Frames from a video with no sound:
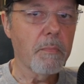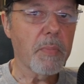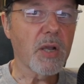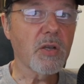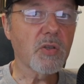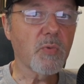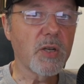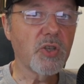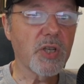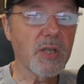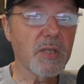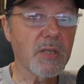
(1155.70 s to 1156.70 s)
Because when
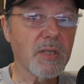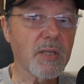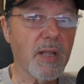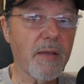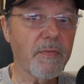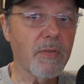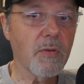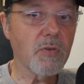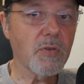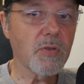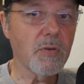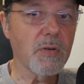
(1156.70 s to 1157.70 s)
Jesus left
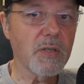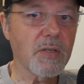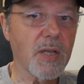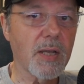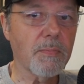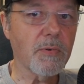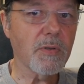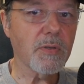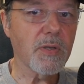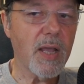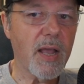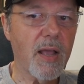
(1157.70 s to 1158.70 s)
those two disciples,